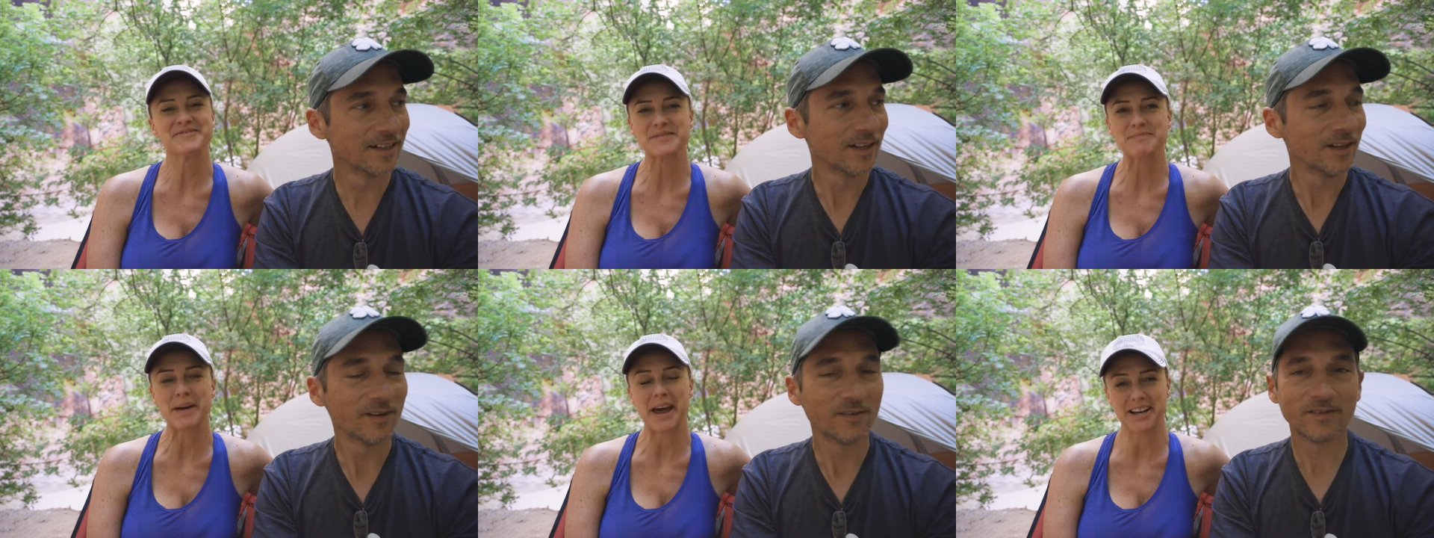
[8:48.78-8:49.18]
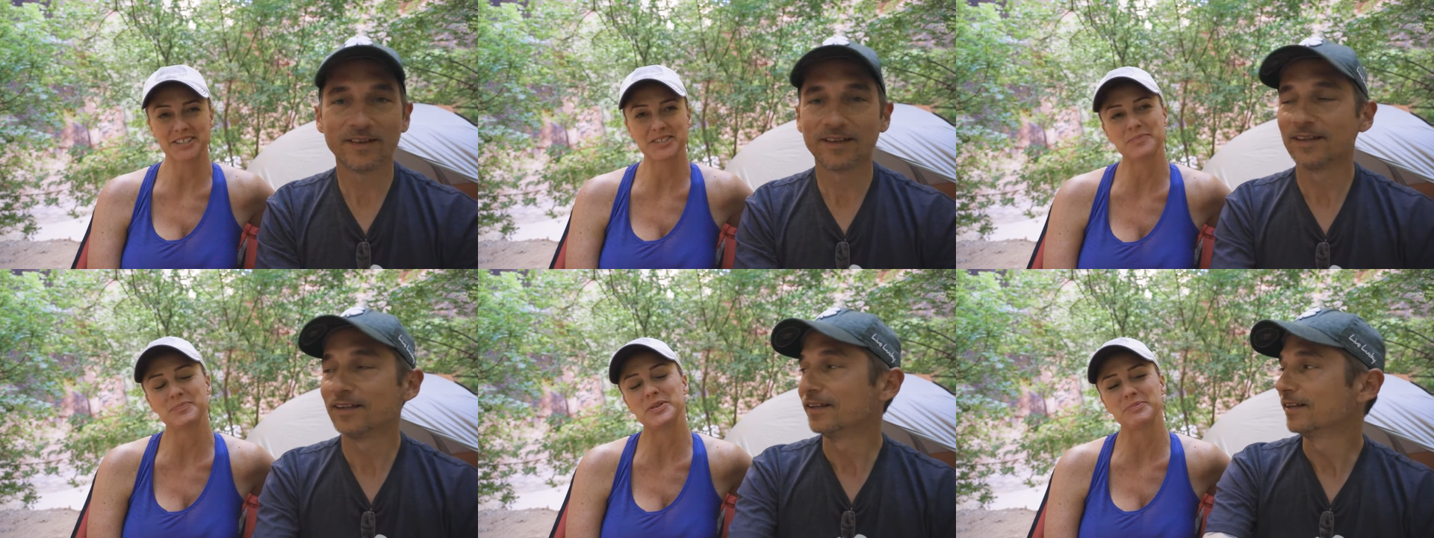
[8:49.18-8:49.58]
Speaker 1: we
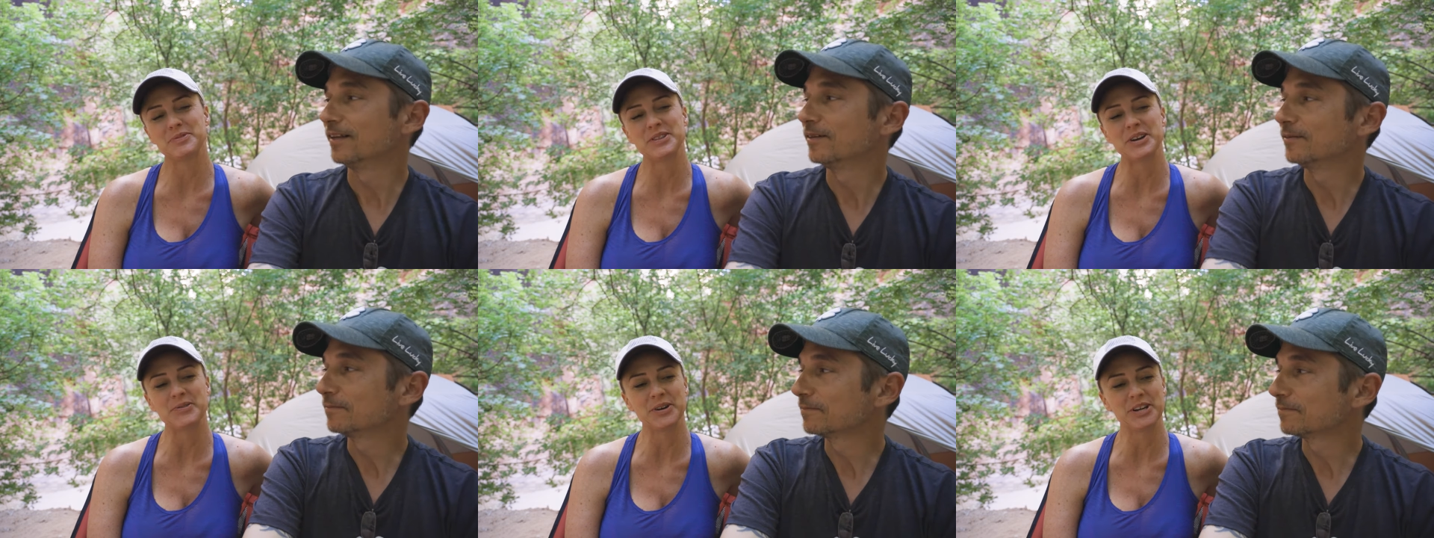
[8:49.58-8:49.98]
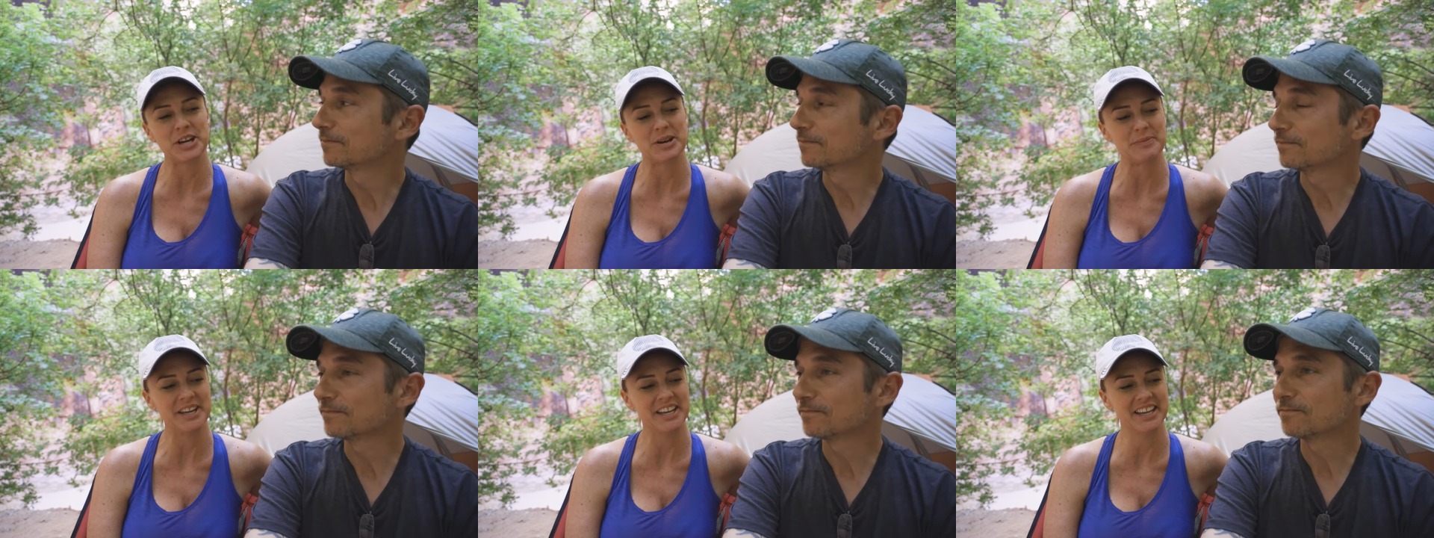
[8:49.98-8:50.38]
passed some people that were
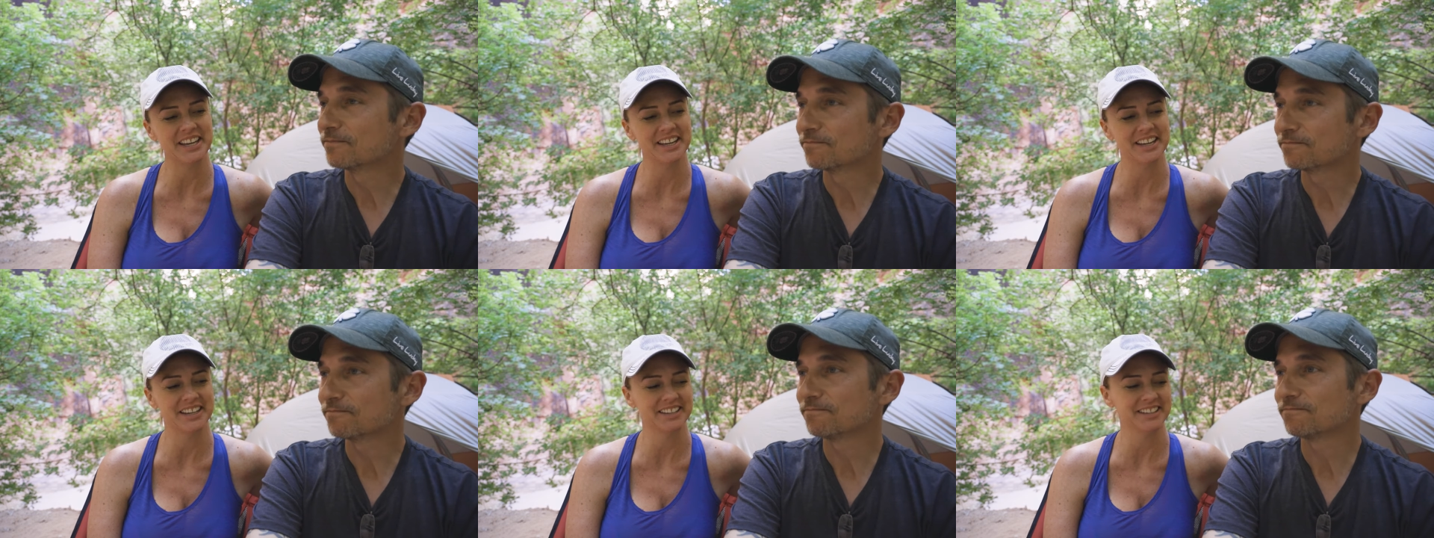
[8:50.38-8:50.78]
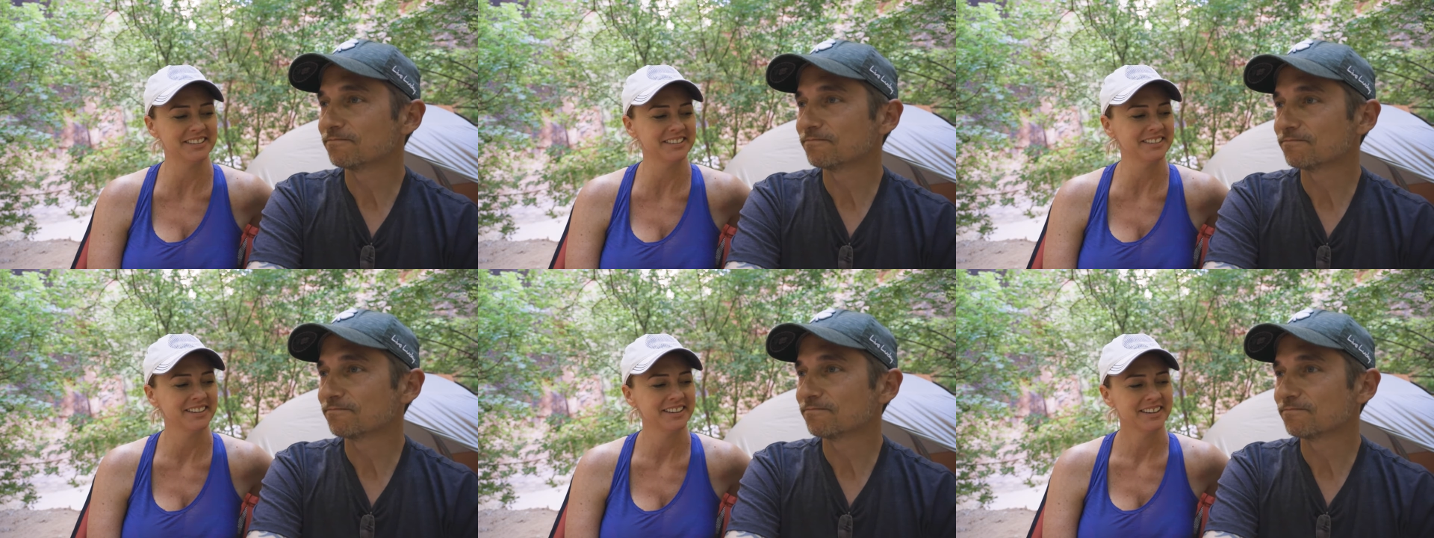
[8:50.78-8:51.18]
coming in
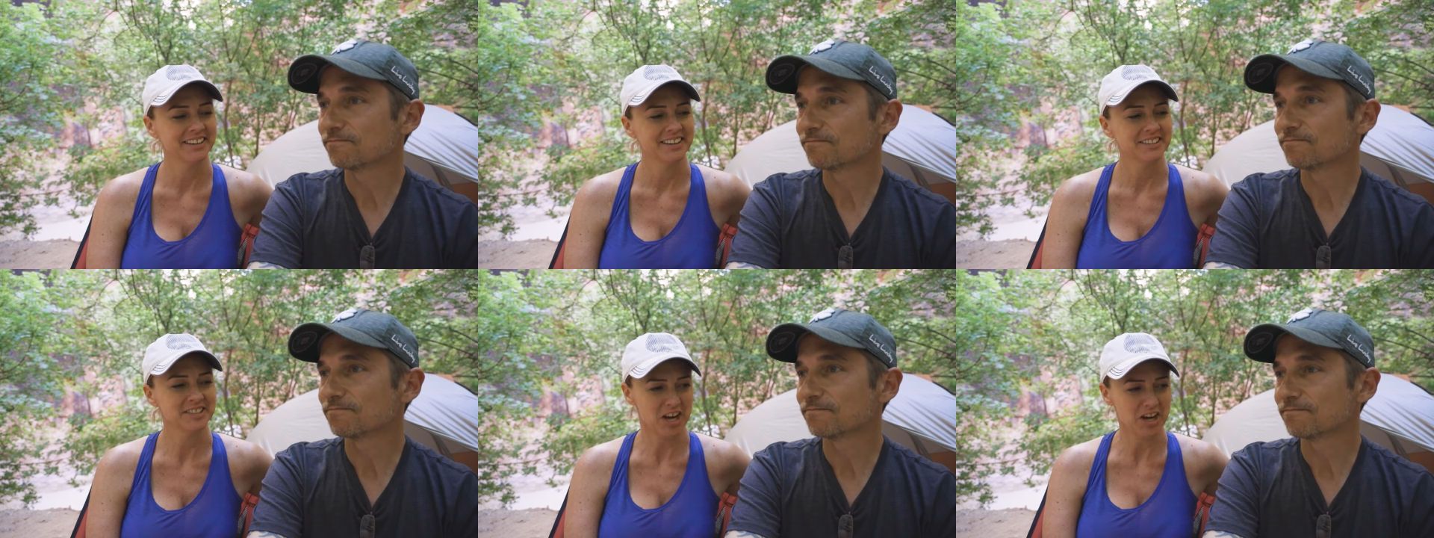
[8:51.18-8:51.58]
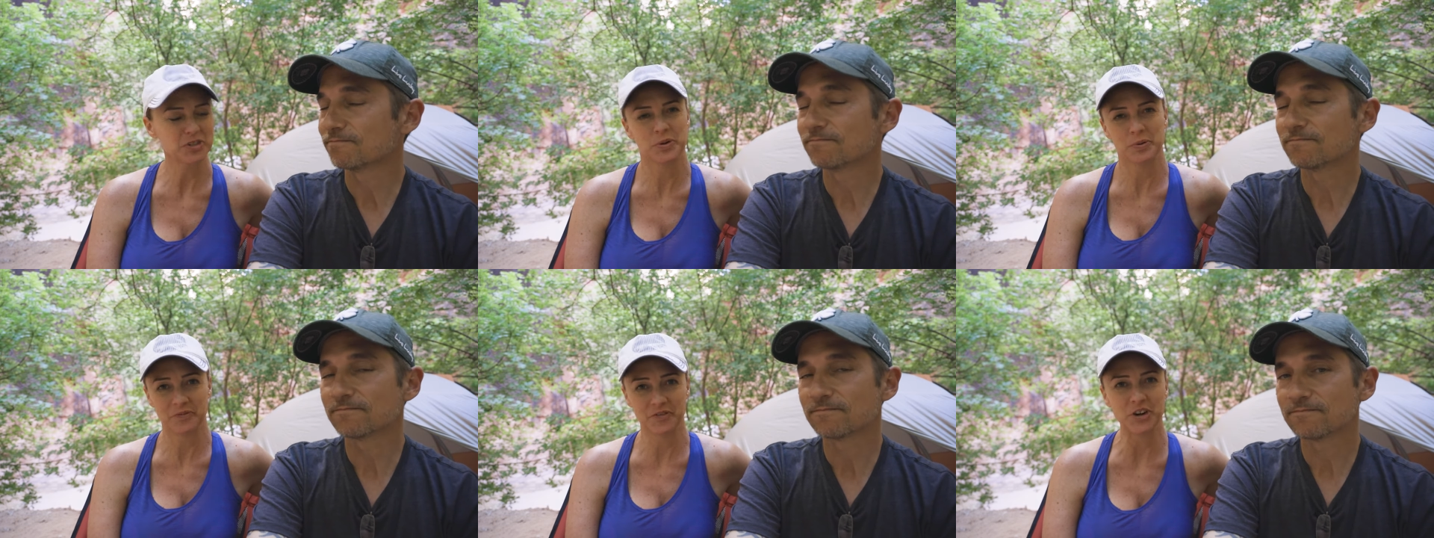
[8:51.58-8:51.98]
and talked
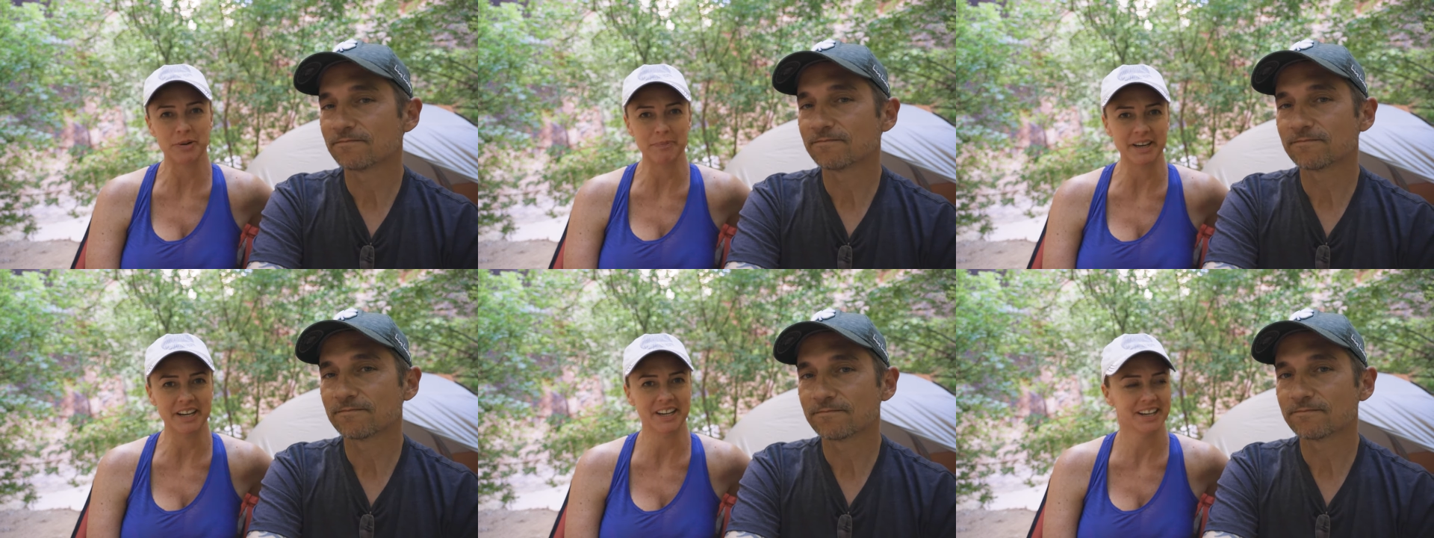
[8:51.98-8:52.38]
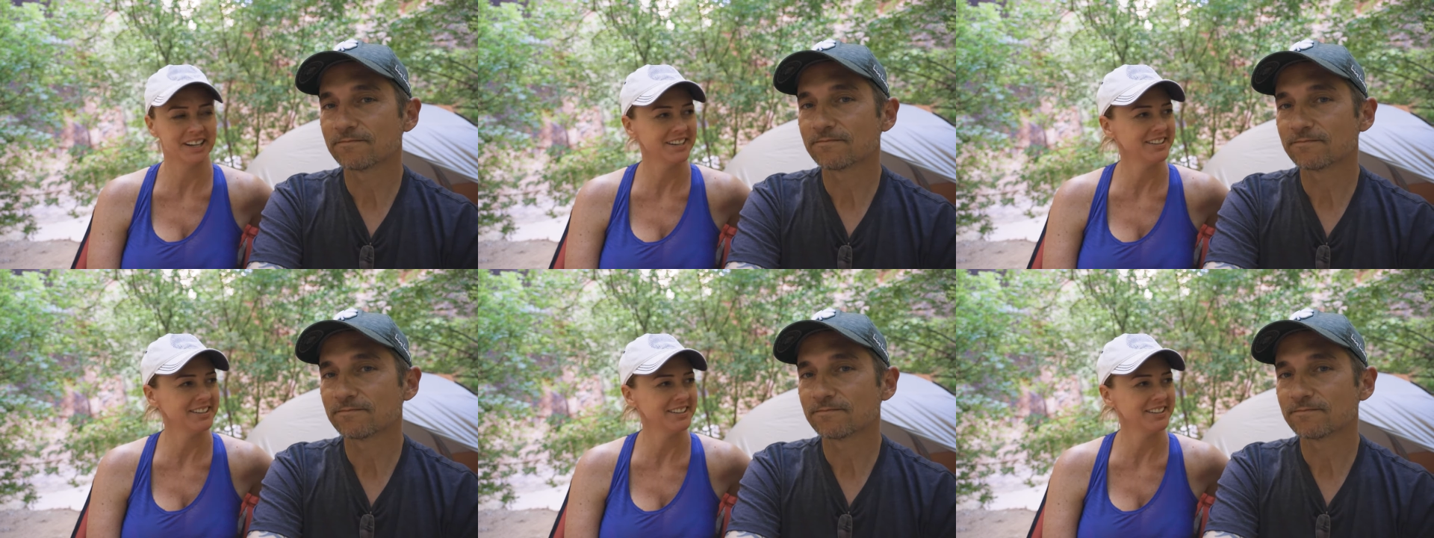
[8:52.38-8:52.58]
to him for a minute.